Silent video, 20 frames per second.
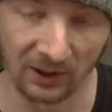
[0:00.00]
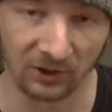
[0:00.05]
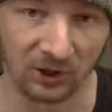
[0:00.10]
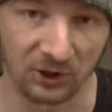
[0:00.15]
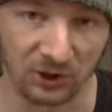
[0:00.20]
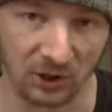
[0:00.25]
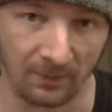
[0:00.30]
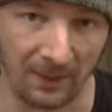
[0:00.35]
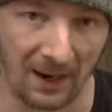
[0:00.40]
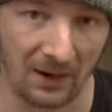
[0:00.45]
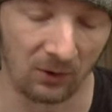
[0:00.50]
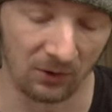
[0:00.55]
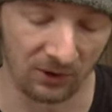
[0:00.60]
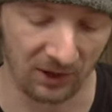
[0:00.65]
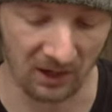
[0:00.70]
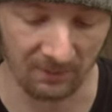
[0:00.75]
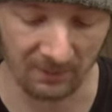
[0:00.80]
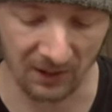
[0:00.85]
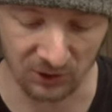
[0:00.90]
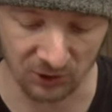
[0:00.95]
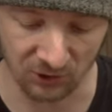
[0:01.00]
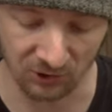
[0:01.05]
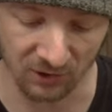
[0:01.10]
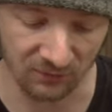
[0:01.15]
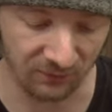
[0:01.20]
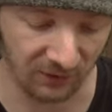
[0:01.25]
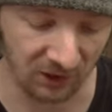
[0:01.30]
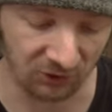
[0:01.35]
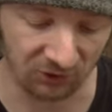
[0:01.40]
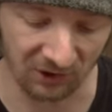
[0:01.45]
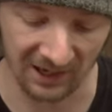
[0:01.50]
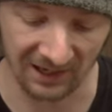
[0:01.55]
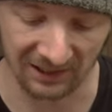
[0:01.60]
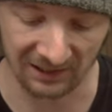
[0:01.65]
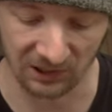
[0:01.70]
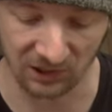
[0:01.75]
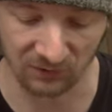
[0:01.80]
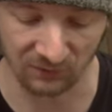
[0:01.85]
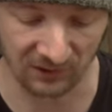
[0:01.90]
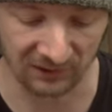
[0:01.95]
ignition barrel that I mentioned at the very tail
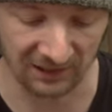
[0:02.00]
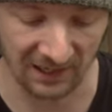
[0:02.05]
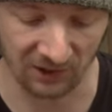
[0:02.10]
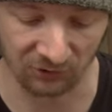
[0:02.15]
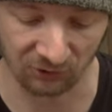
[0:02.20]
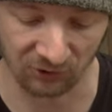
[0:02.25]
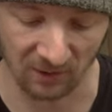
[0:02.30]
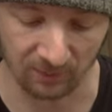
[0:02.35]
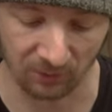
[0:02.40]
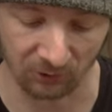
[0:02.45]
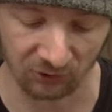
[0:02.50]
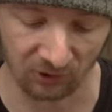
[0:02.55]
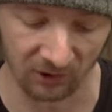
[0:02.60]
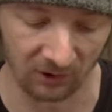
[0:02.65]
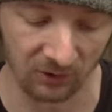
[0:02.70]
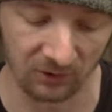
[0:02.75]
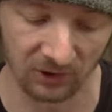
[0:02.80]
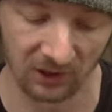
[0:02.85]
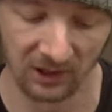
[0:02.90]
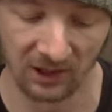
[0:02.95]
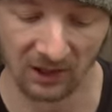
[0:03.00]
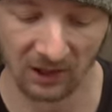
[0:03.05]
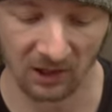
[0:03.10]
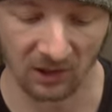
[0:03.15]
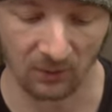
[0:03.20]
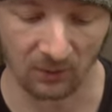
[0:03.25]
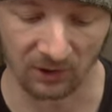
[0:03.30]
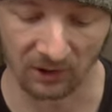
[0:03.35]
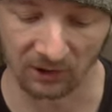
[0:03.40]
end of our last episode. When